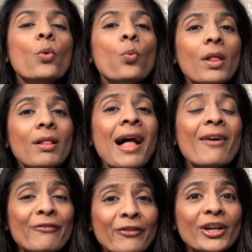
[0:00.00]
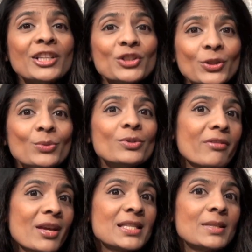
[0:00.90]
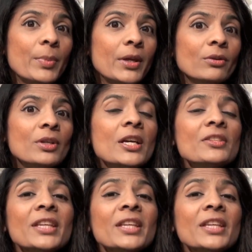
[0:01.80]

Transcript: will have fine-tuned their spiel.